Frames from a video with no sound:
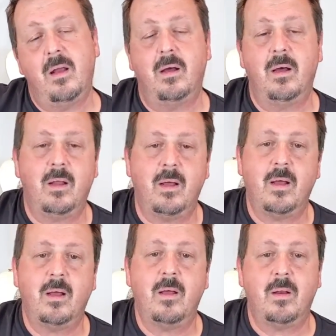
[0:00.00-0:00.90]
da
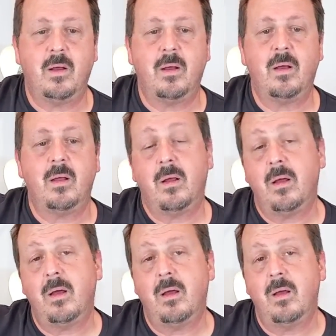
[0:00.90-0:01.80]
da
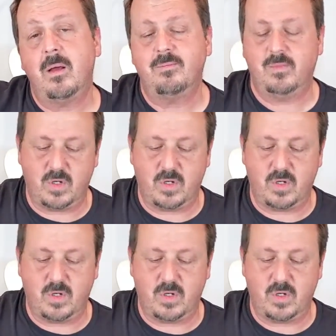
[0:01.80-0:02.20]
da.